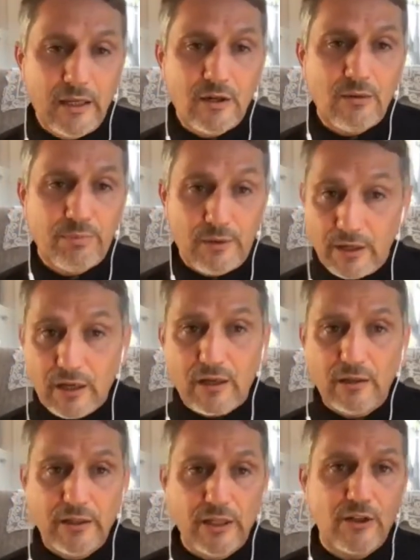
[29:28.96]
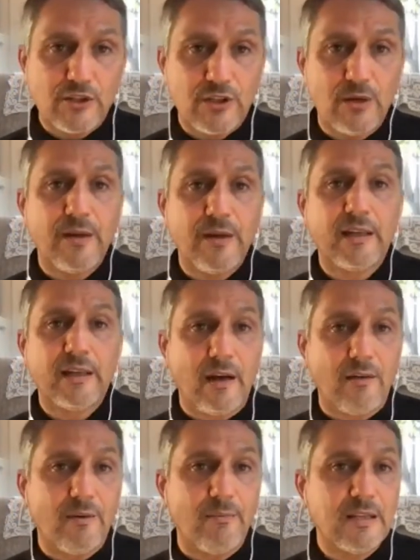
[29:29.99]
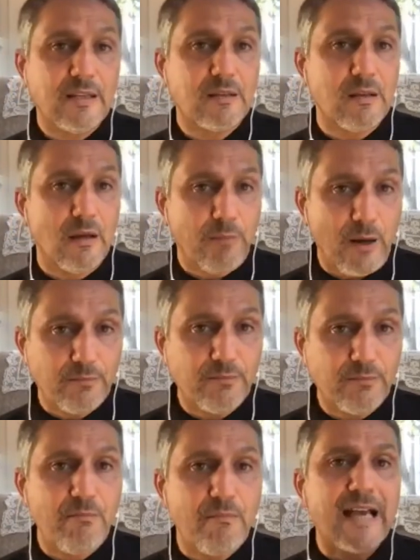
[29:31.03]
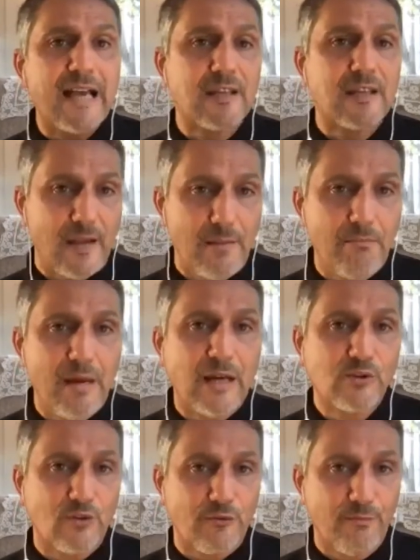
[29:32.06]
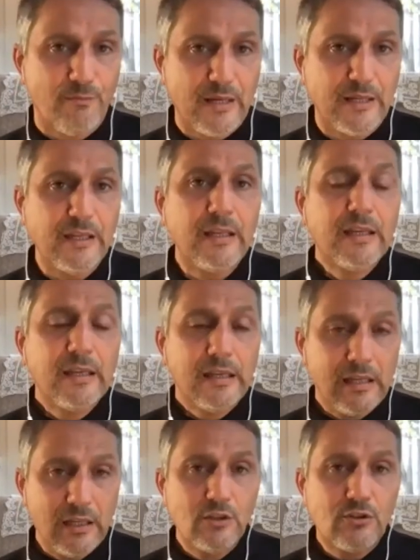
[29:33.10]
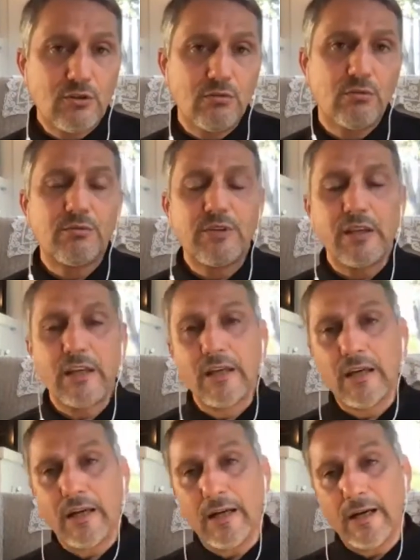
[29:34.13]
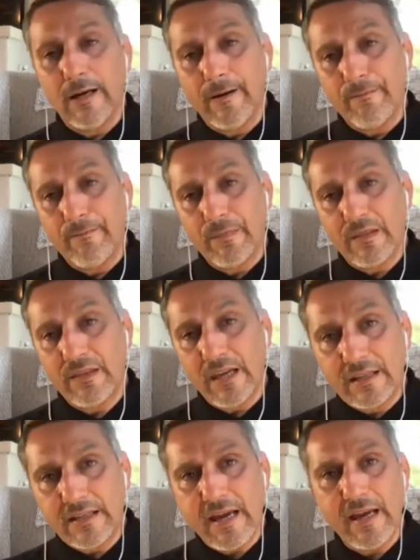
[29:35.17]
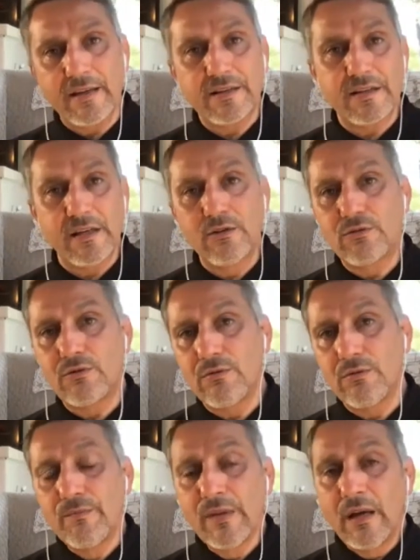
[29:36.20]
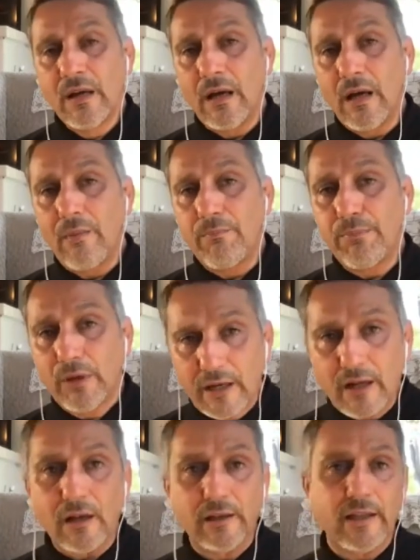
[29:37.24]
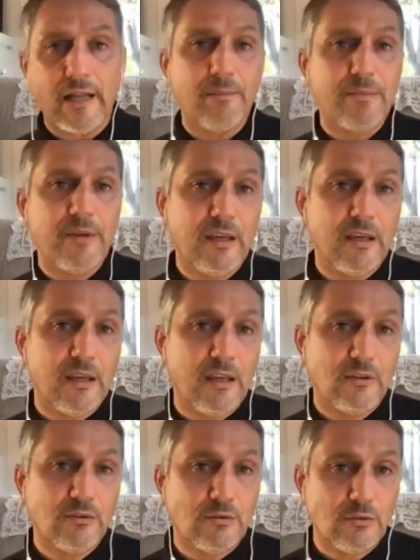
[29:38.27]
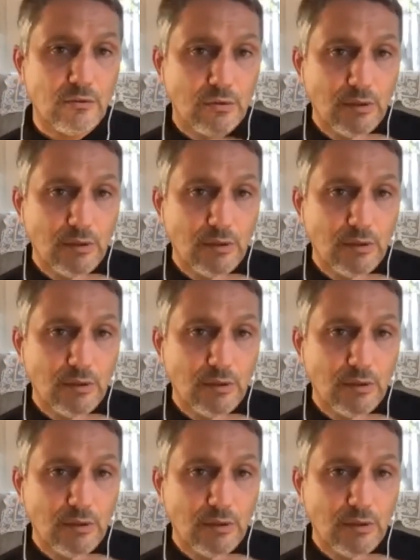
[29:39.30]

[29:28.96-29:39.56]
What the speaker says: political leadership and governments pumped massive amounts of money into the think tanks, into political lobbying, into